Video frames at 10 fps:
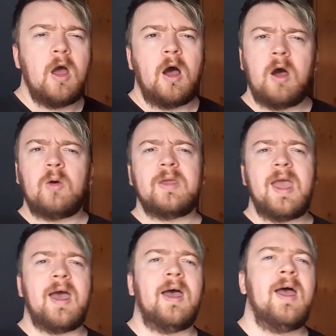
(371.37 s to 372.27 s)
oh
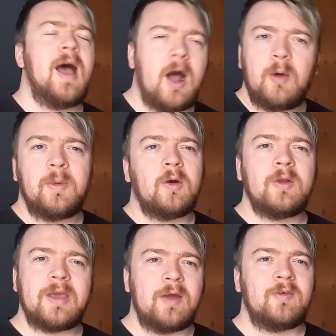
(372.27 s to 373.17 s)
yeah, how am I going
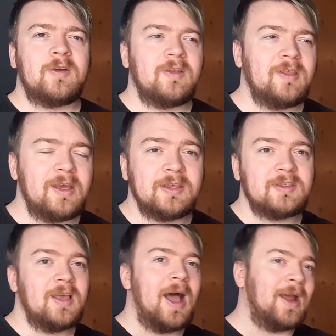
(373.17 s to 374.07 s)
to get rid of
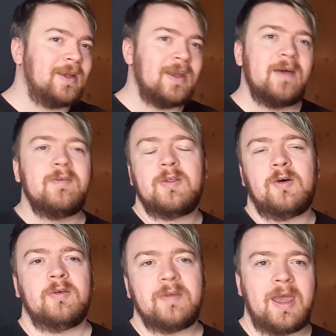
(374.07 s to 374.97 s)
this? I never
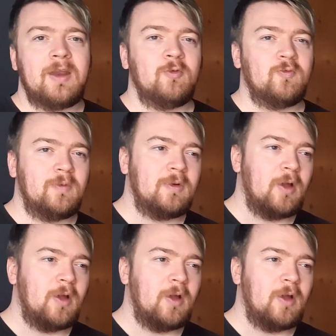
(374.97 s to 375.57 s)
thought of getting